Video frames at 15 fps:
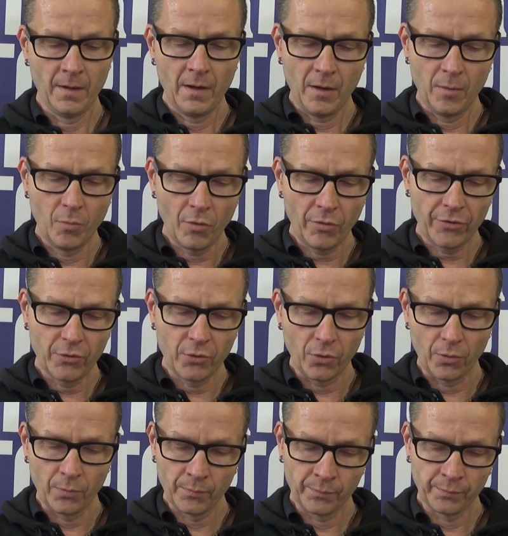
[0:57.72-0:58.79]
A month
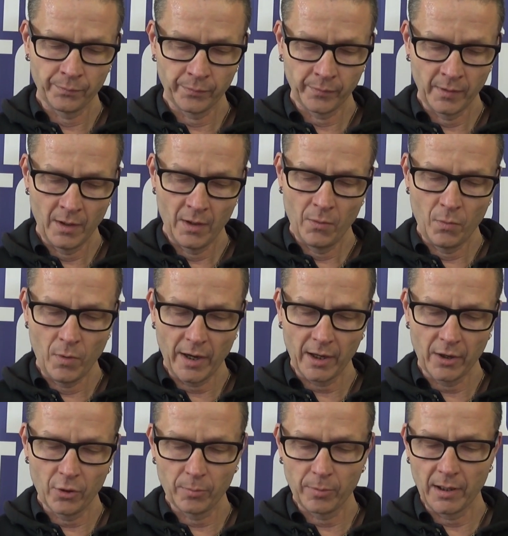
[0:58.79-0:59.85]
ago,
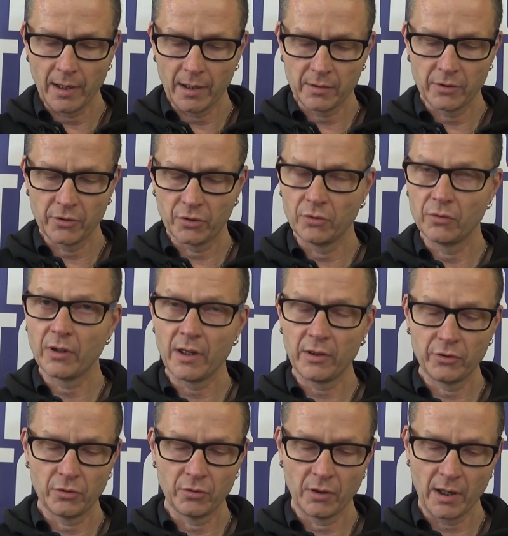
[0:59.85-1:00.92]
waking up late to Sunday
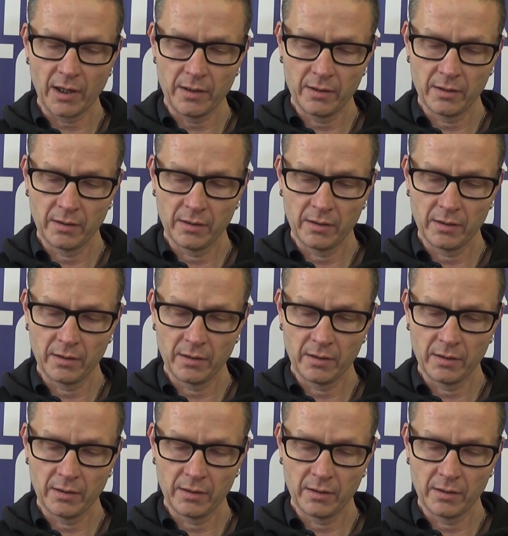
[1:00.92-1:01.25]
sunlight